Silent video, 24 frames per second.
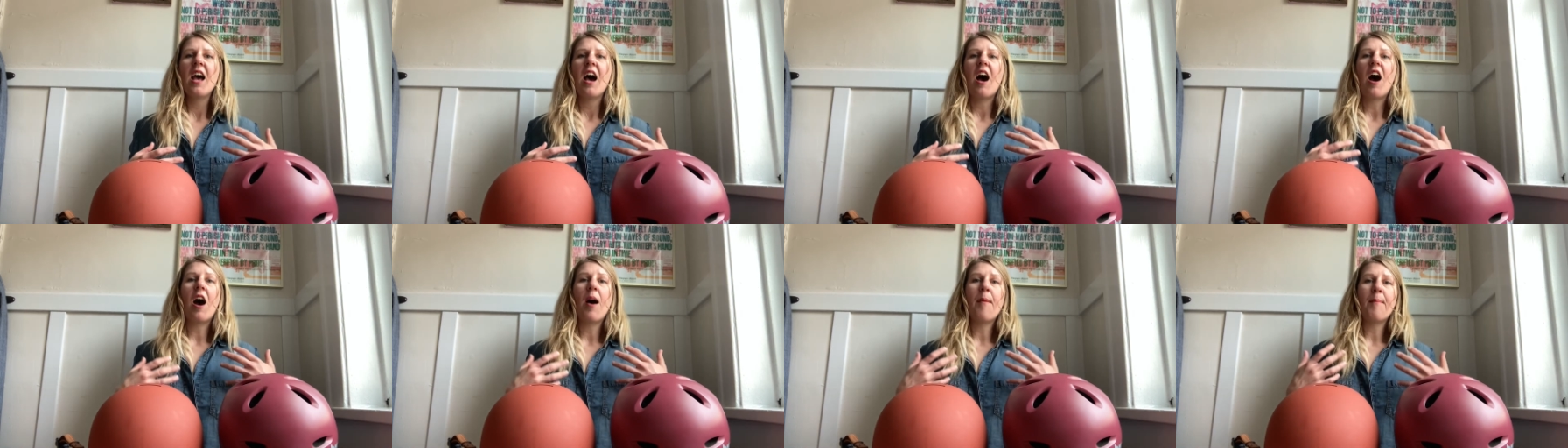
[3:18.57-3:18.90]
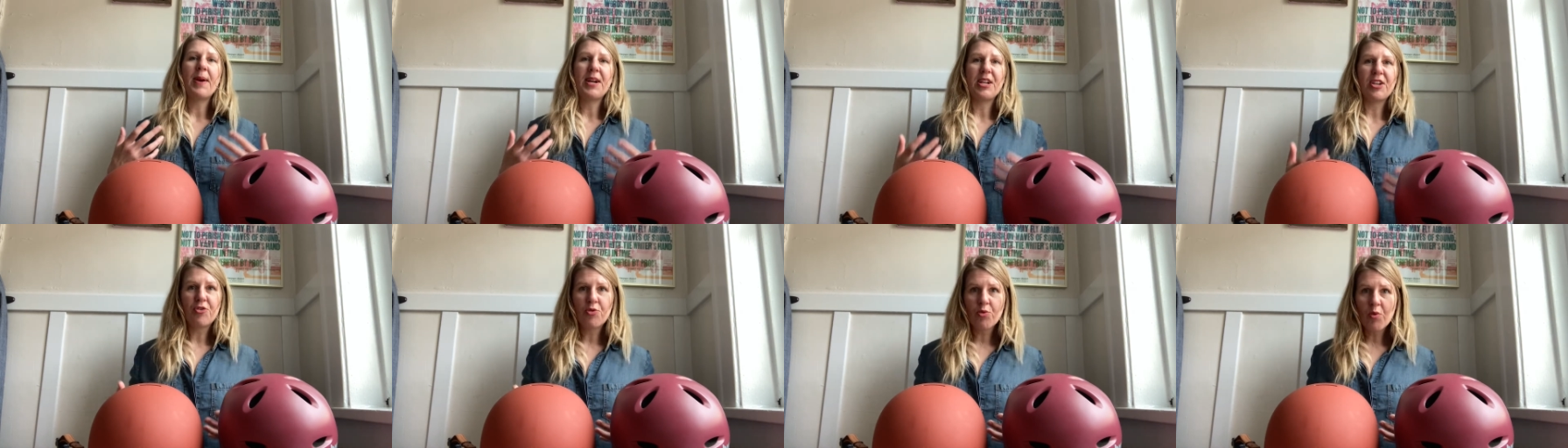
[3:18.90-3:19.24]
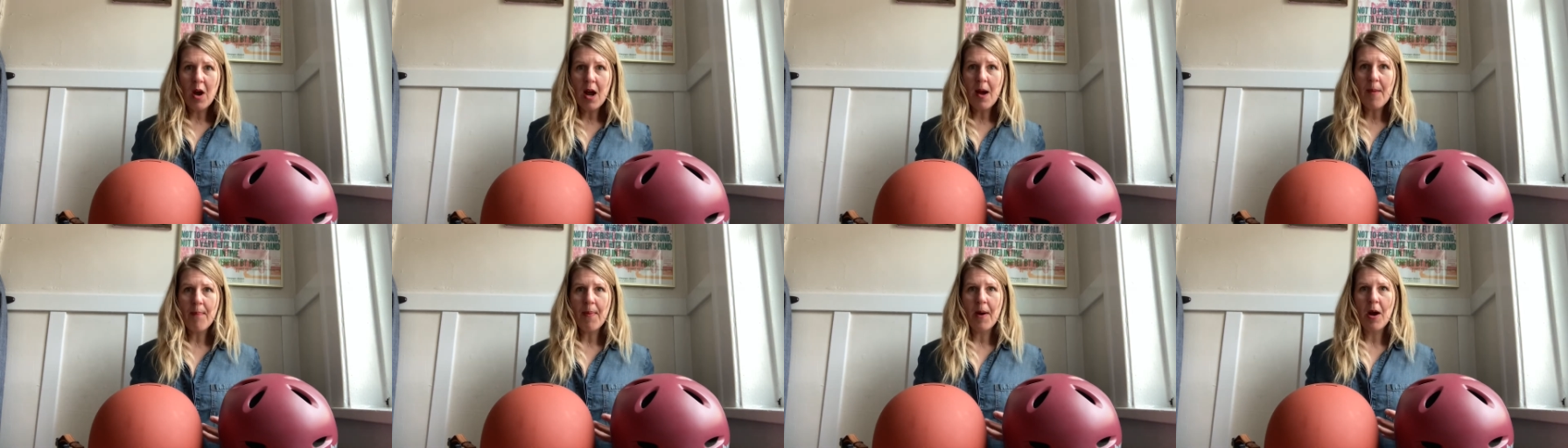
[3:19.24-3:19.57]
on my
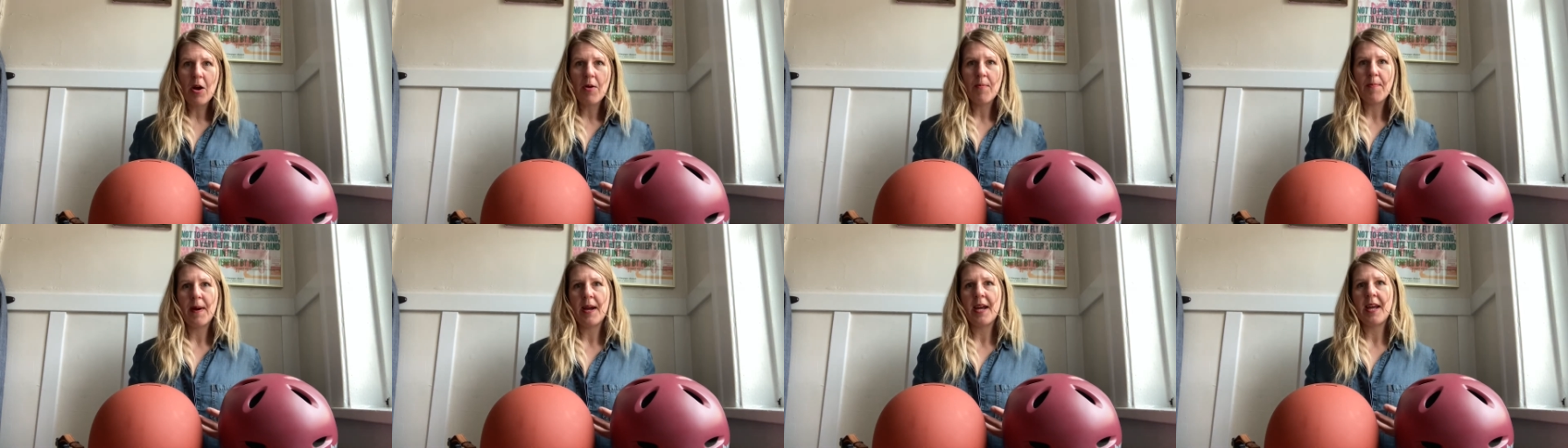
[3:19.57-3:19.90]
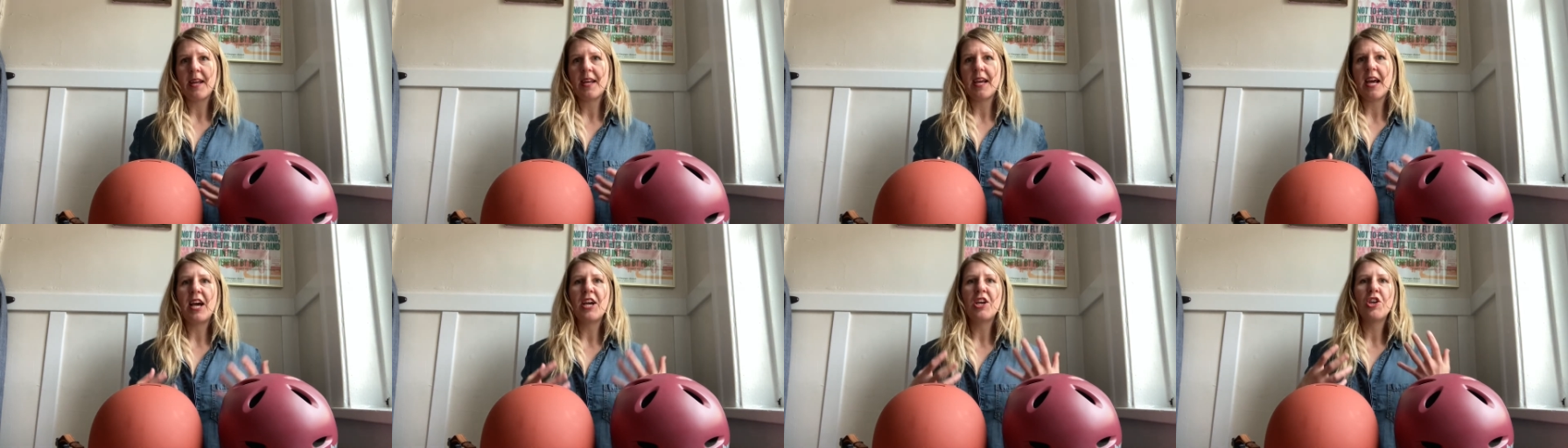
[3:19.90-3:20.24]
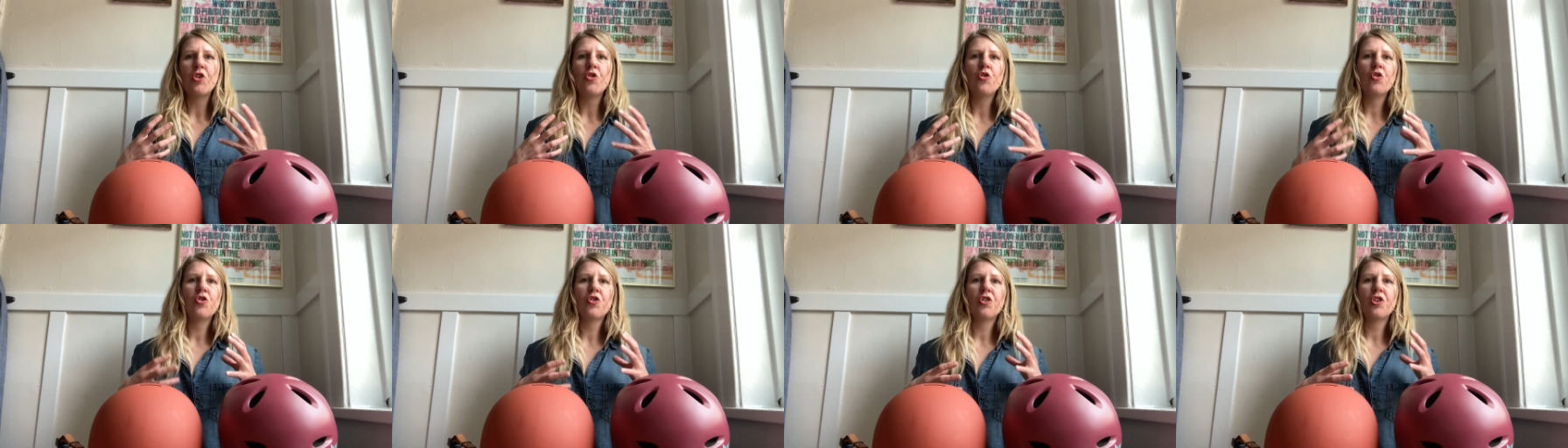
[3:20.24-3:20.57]
drop bar bike, I
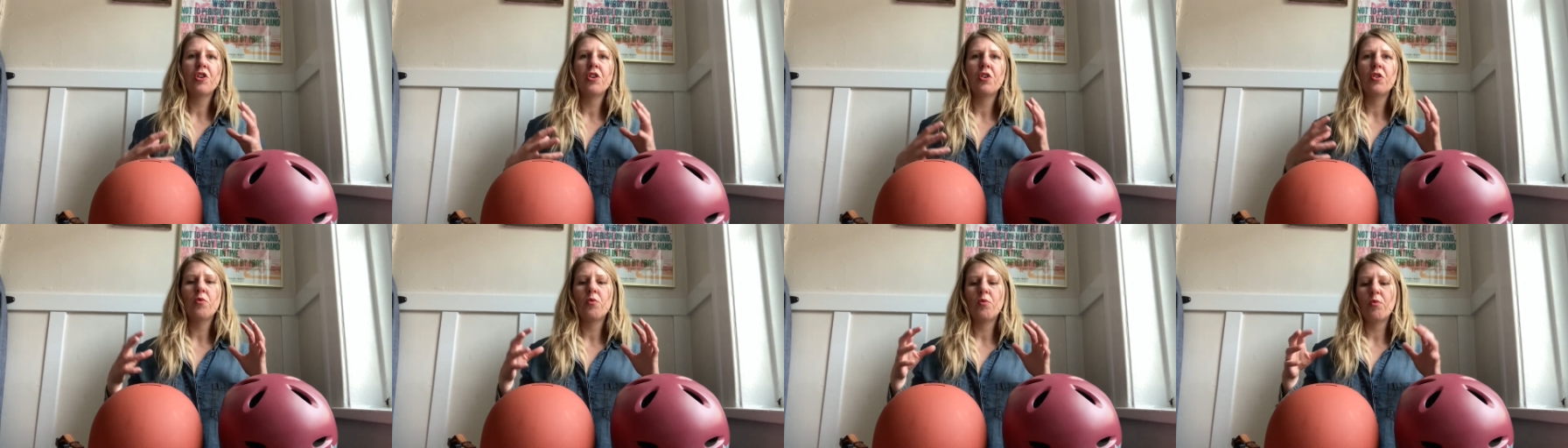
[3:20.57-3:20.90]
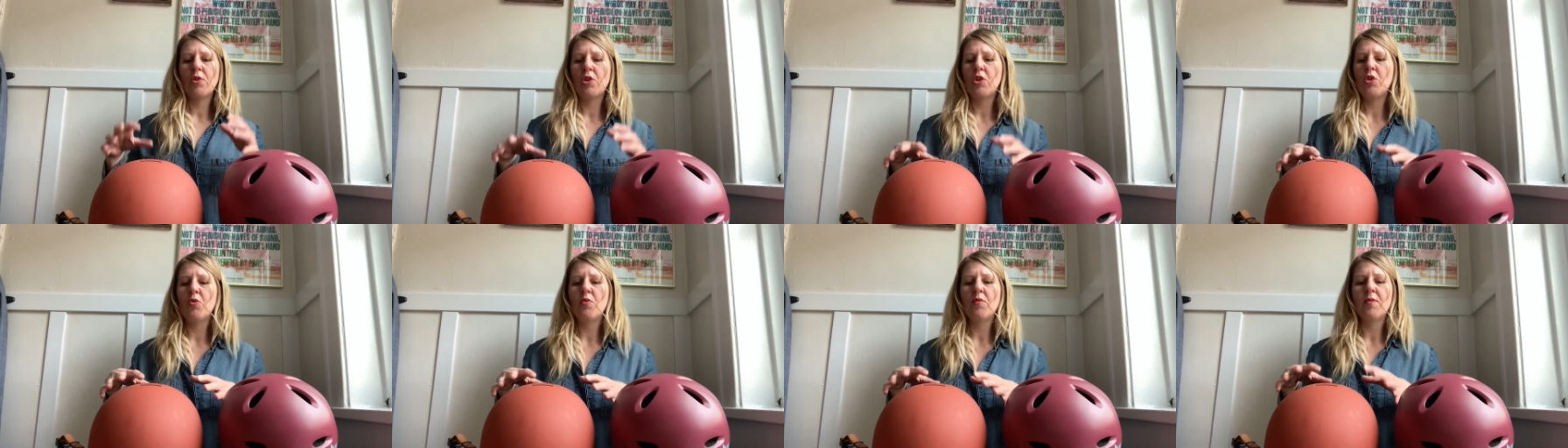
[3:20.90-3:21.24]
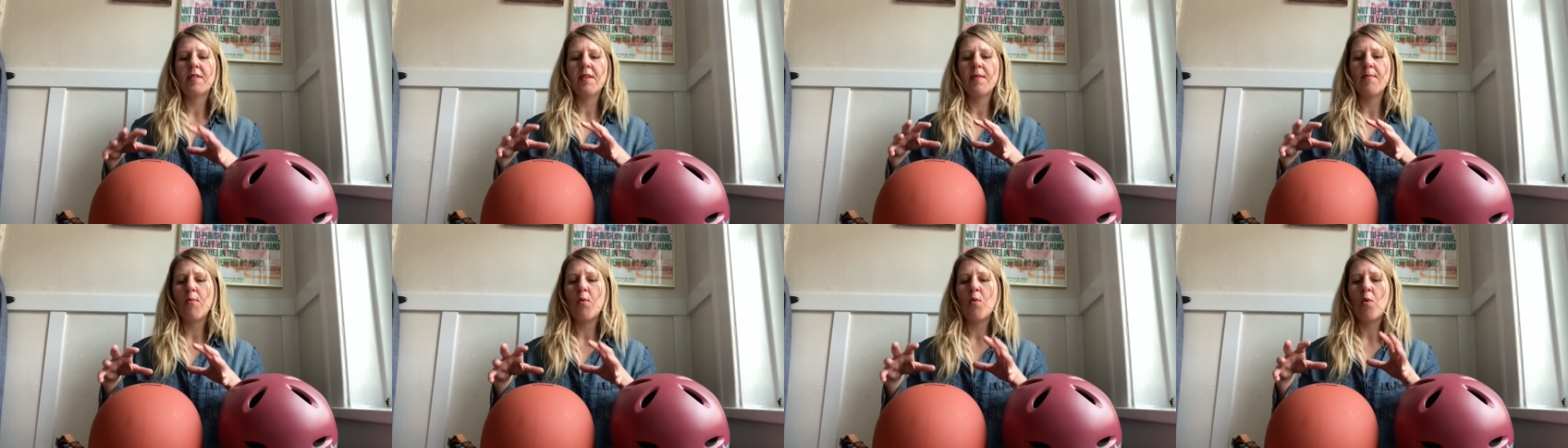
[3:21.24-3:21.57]
usually use
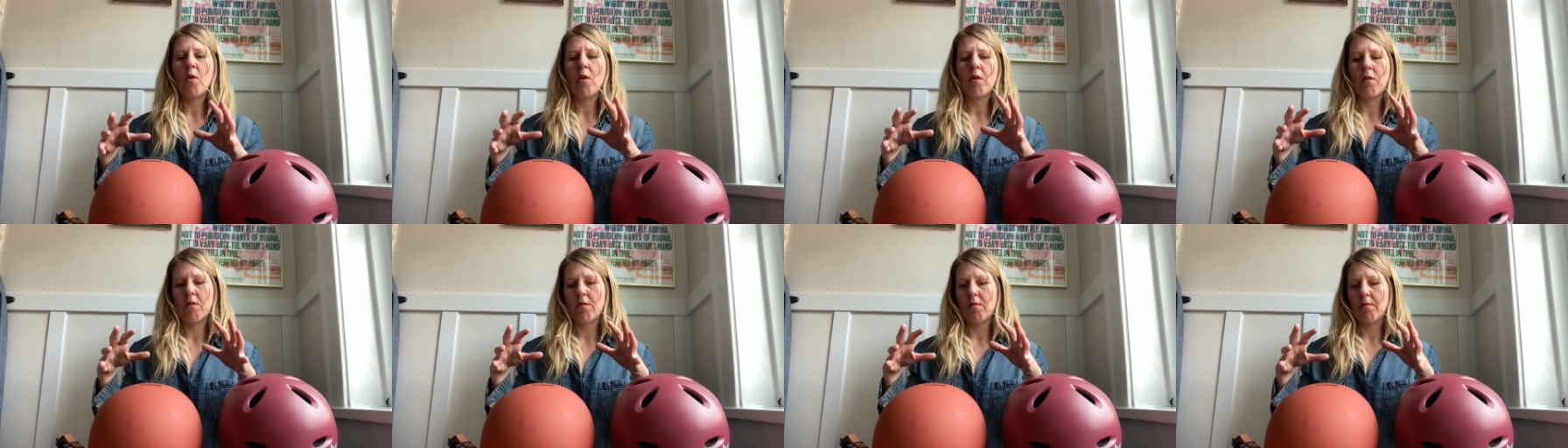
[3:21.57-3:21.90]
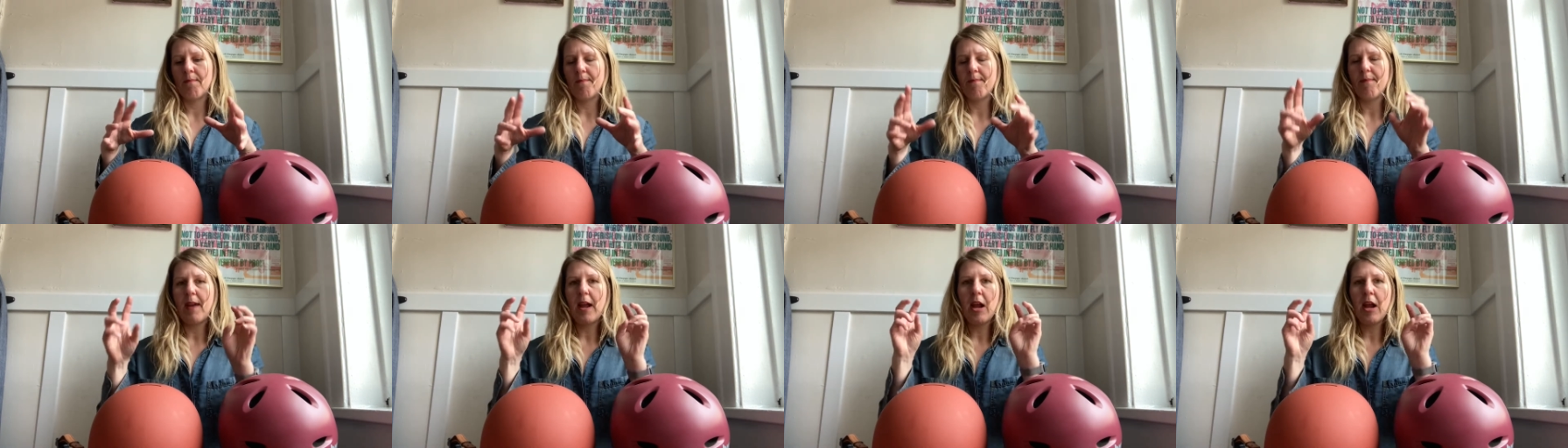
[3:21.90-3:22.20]
a more